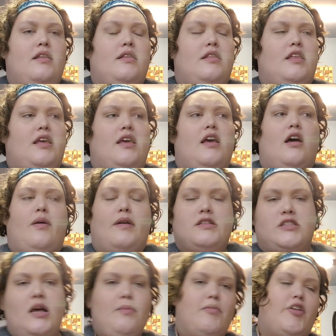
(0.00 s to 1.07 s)
the
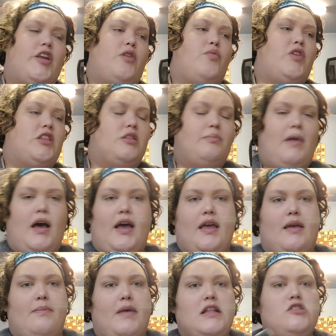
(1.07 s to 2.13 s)
submarine with
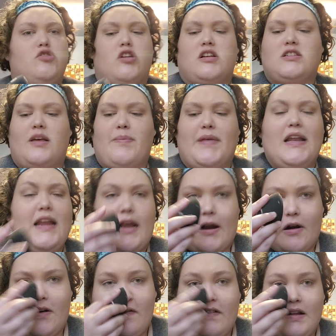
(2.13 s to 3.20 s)
my mentor because I've been
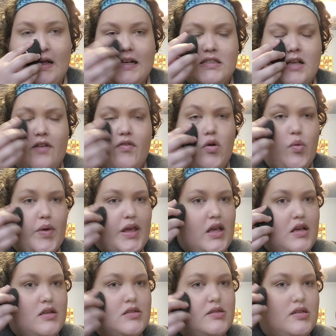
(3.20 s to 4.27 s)
here for like several
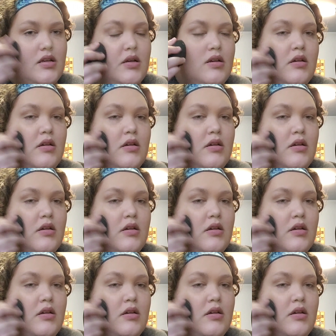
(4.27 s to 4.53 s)
weeks.